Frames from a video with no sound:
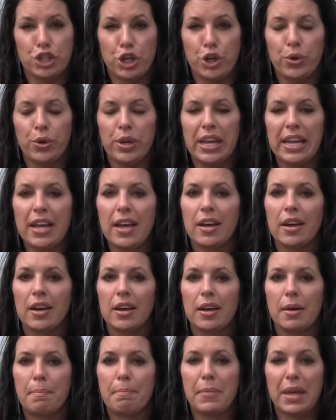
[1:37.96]
duty,
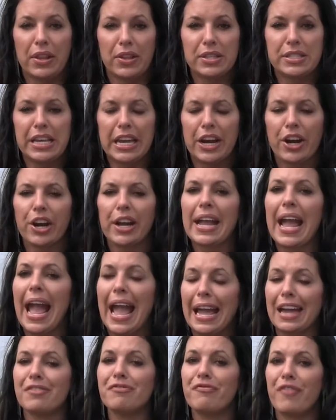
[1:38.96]
military,
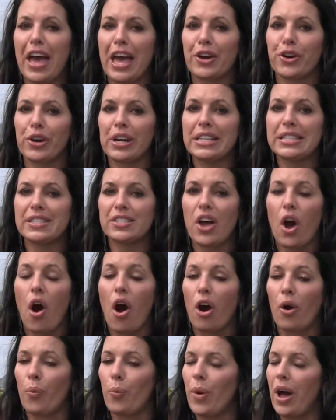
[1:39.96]
and veterans
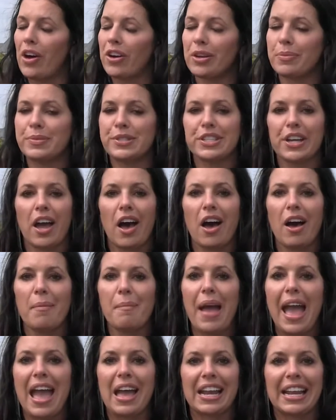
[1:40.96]
are welcome to
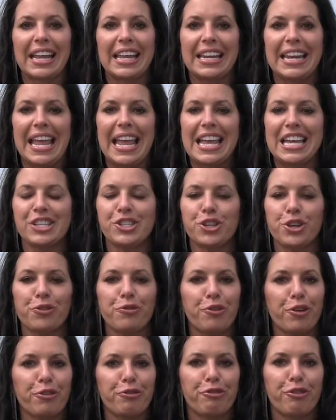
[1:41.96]
come and can enter
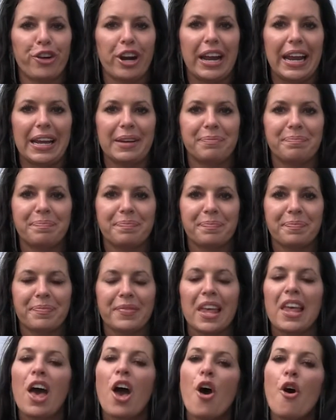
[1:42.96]
for free.
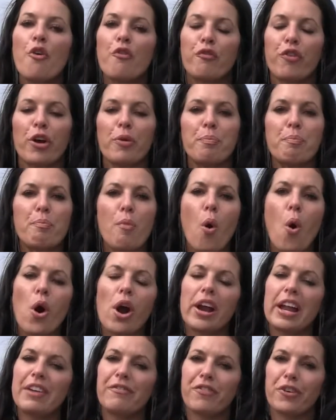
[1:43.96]
For
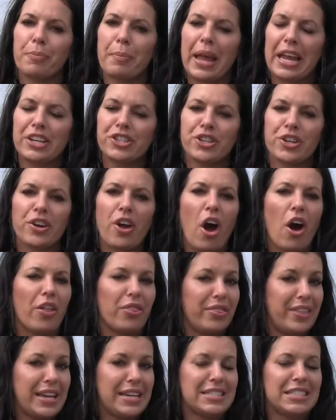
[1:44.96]
more information
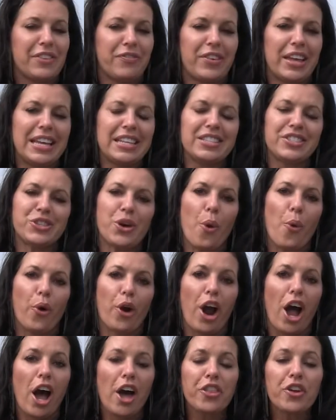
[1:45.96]
on these events
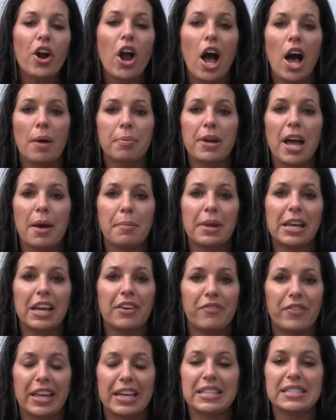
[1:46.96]
or other upcoming
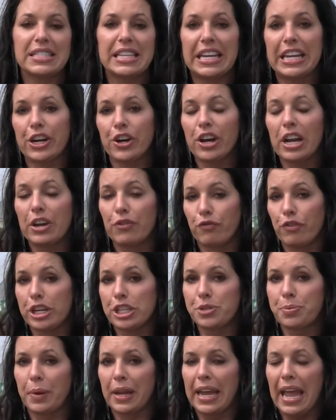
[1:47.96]
events here in
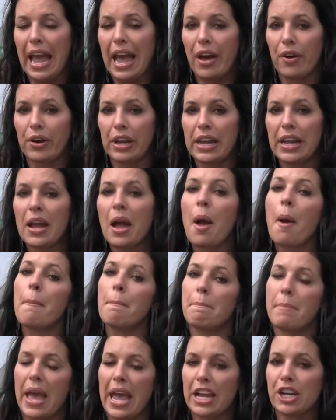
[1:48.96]
Richmond County,
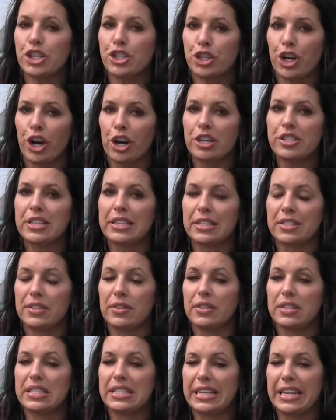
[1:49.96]
make sure to
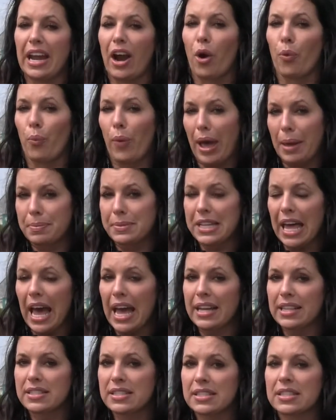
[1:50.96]
see our
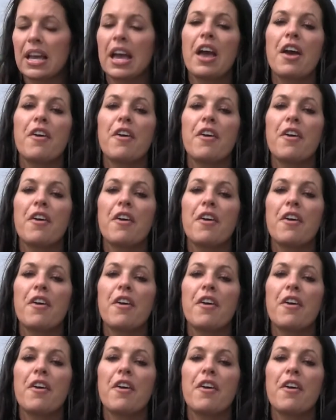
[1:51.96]
websites,